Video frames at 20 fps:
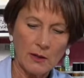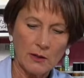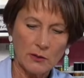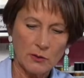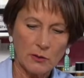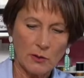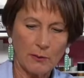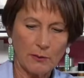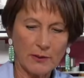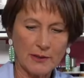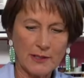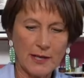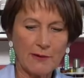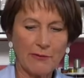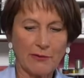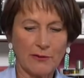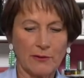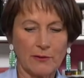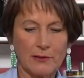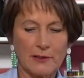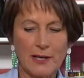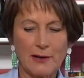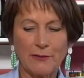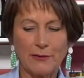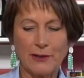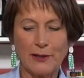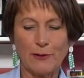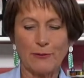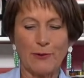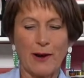So I would def
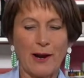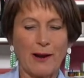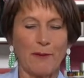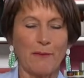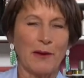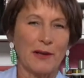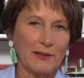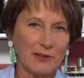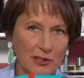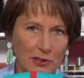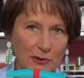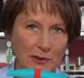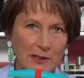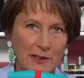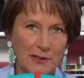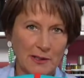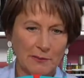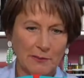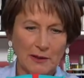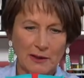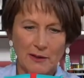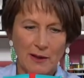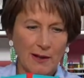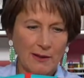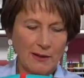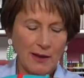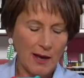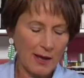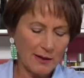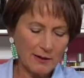definitely recommend doing something
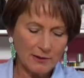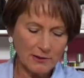like that.